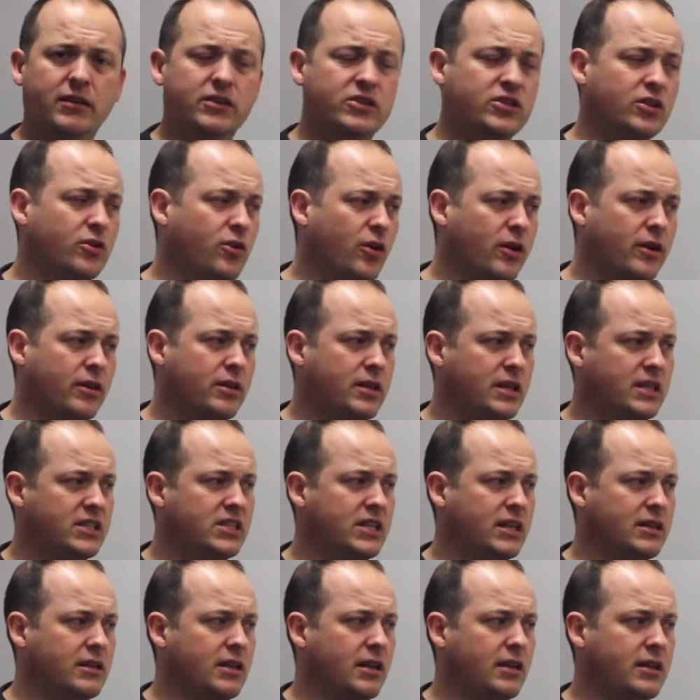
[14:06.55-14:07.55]
There's a lot of
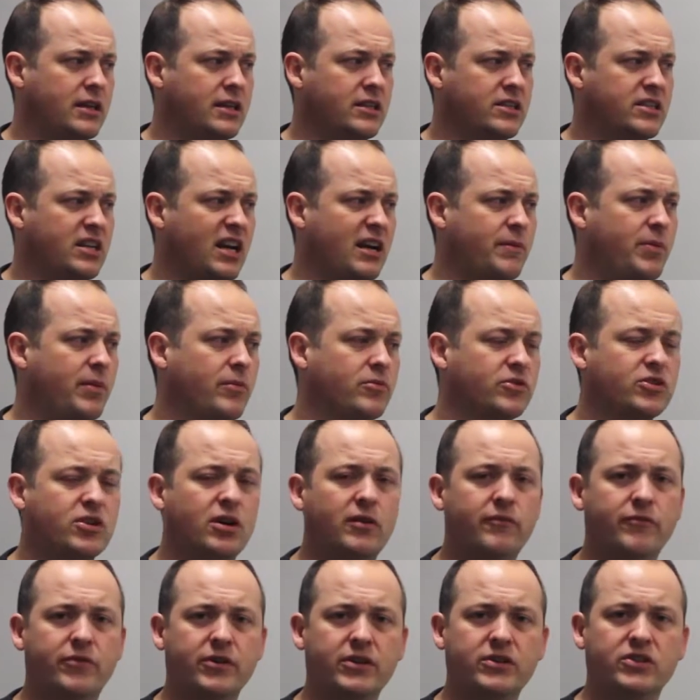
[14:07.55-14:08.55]
things out there that can take people's
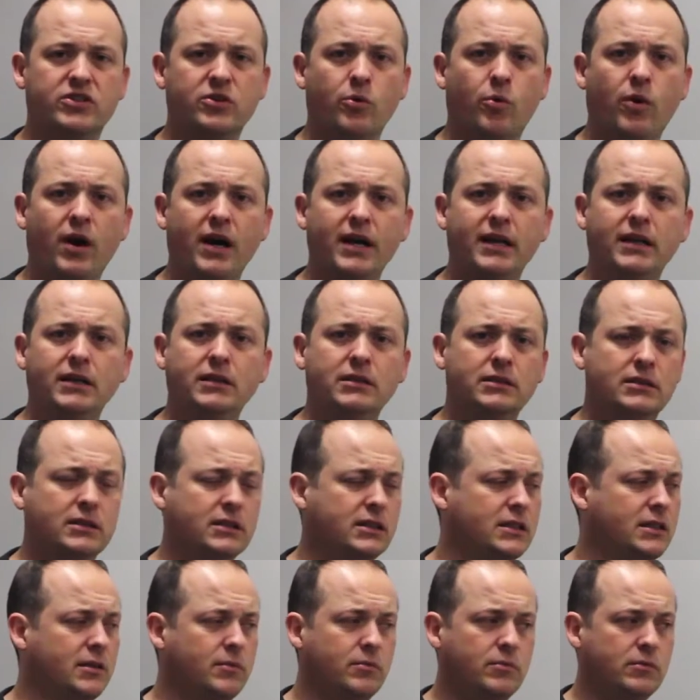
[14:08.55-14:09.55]
confidence away,
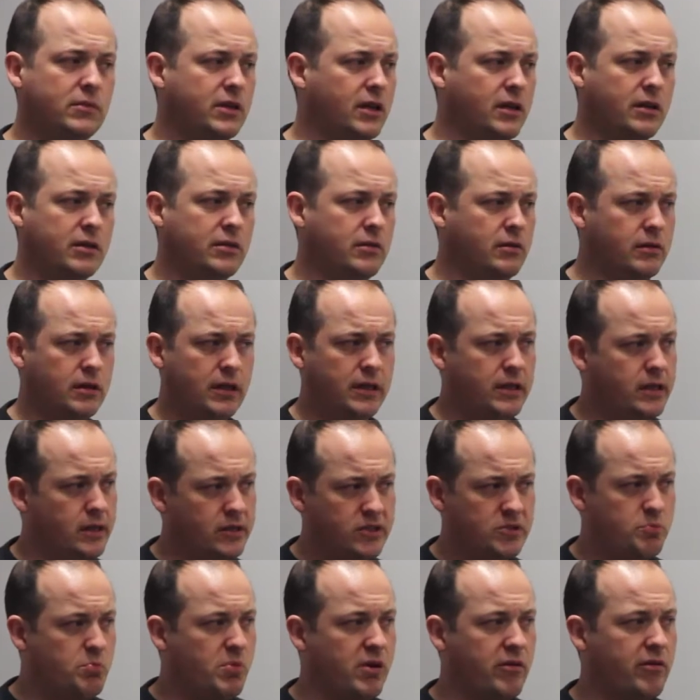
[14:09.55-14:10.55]
and
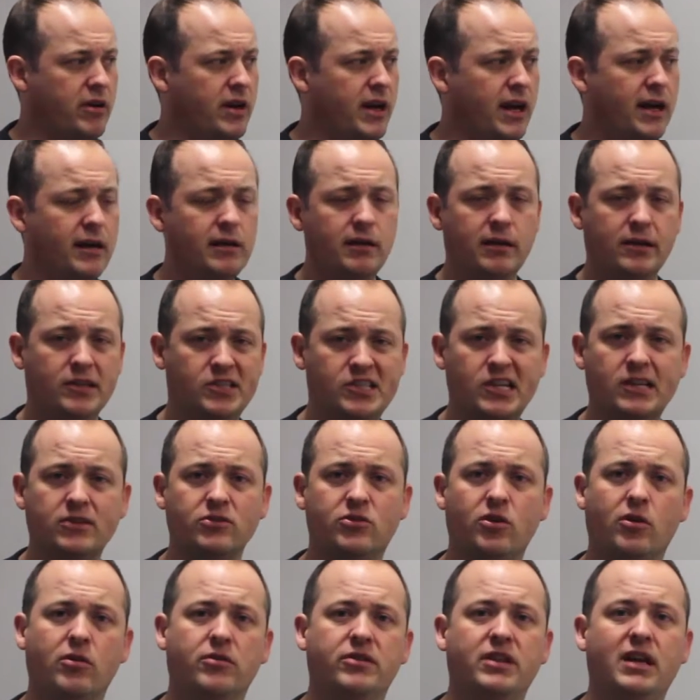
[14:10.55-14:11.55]
it's myriad and it's
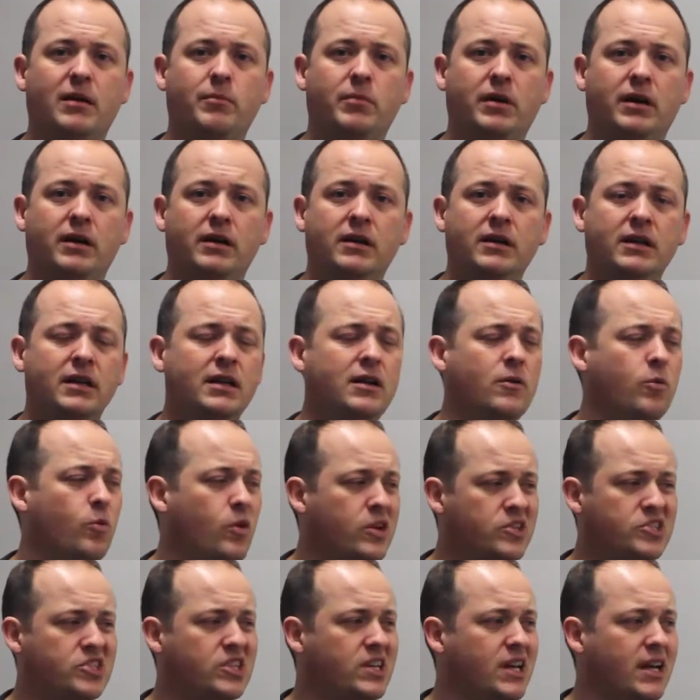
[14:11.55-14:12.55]
untold number.
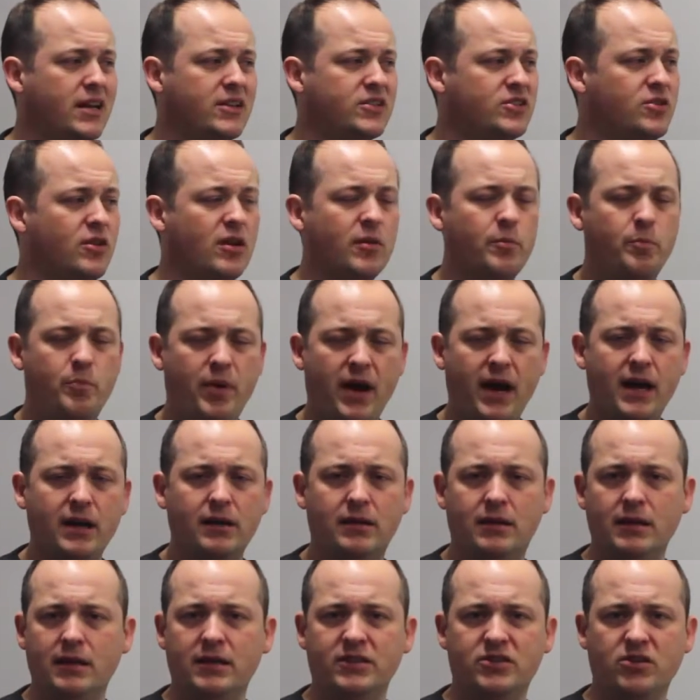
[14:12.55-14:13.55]
Once again, it's not a
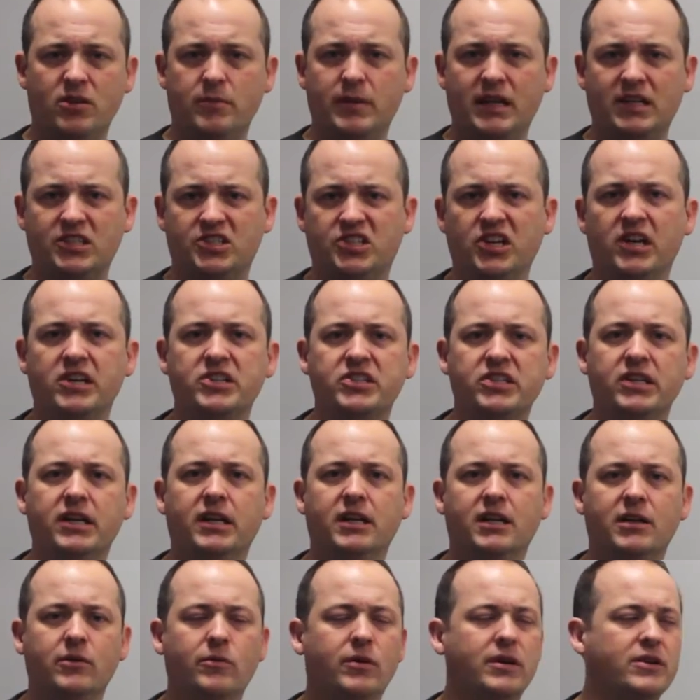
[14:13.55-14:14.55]
bad thing. It's not about
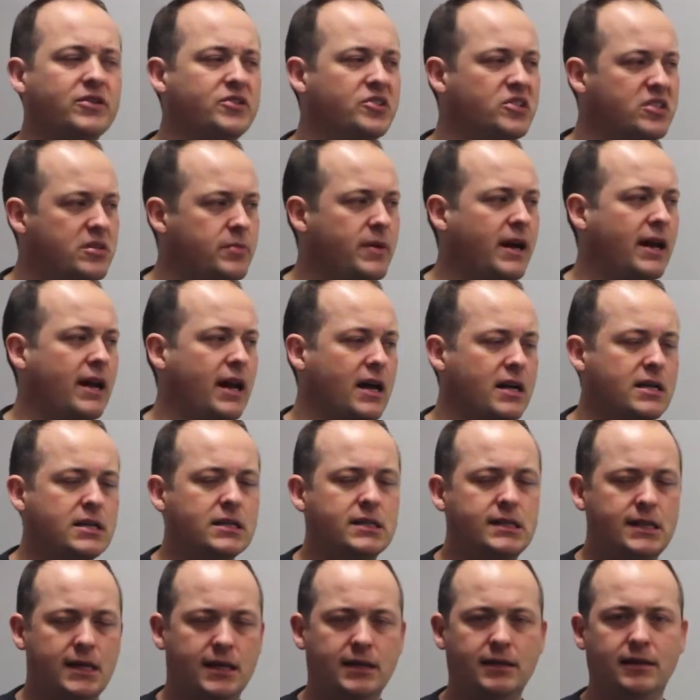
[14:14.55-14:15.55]
judging anyone. It's just about
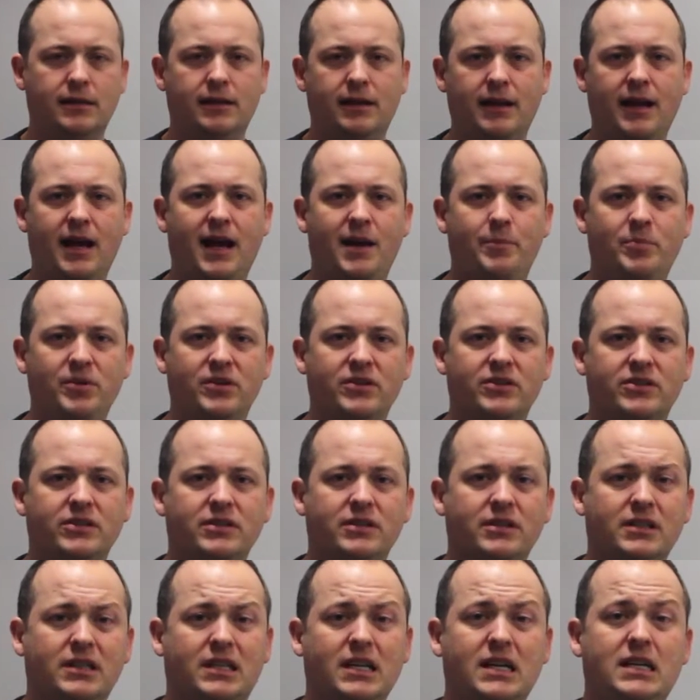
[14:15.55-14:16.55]
understanding that it happens,
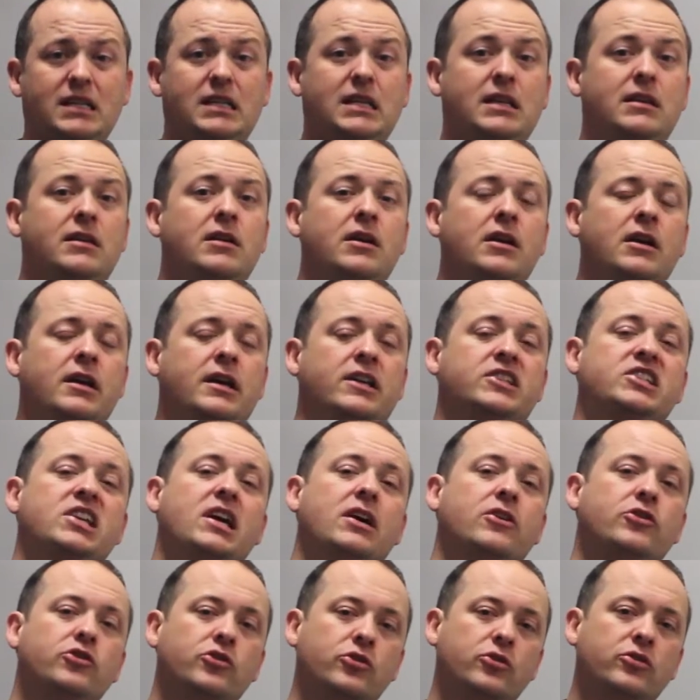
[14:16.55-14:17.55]
okay? And then it's
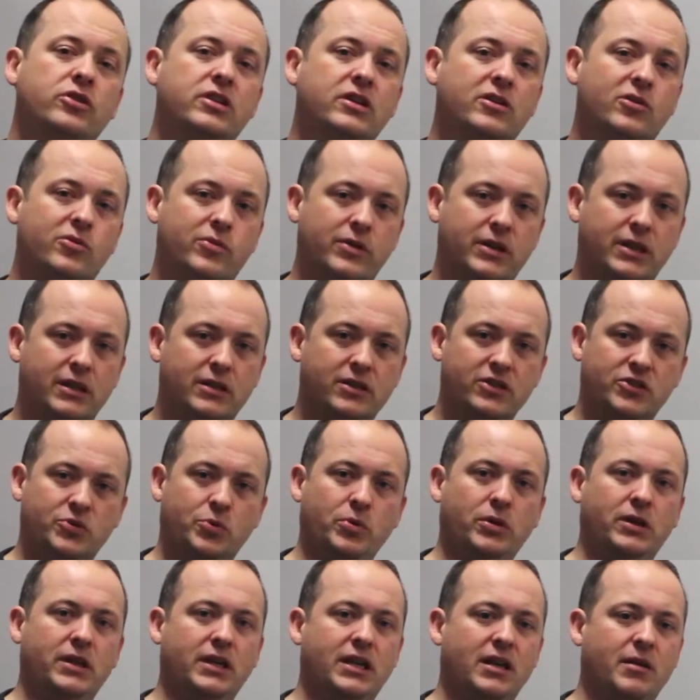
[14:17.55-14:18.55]
how you deal with it that's
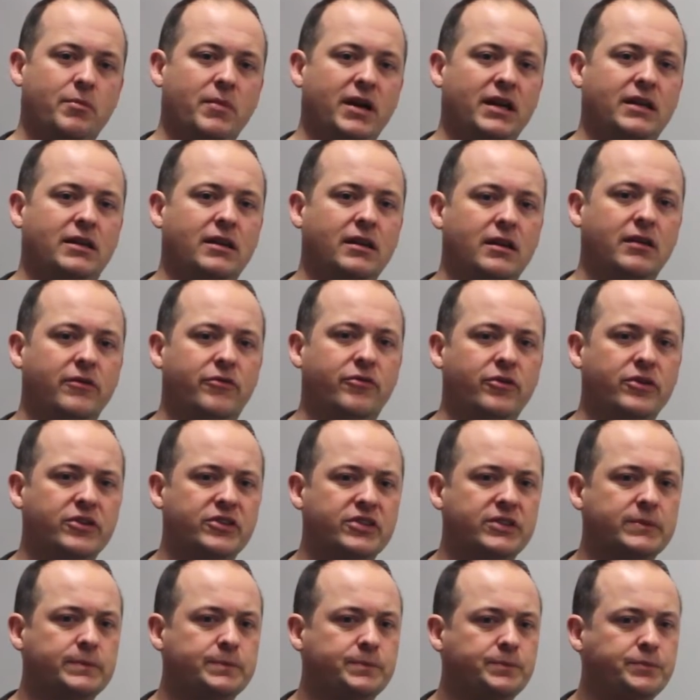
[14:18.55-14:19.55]
really going to make the
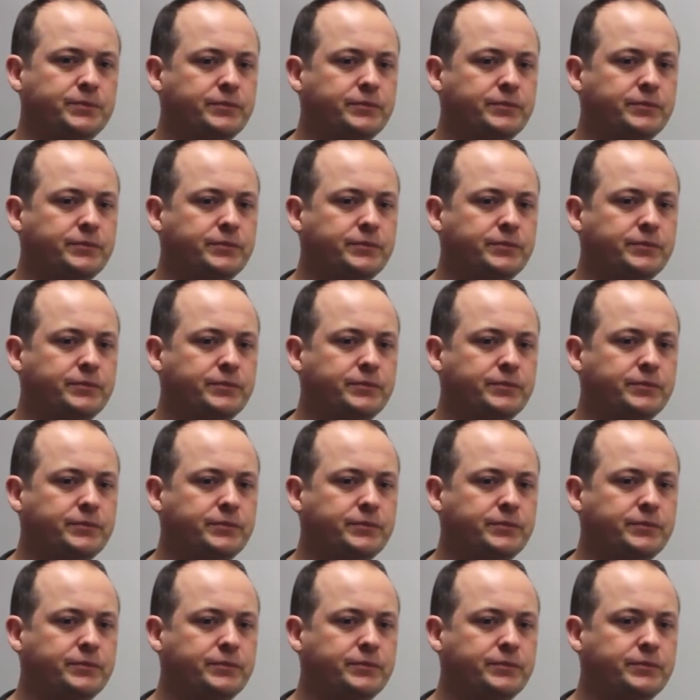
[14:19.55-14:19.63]
difference.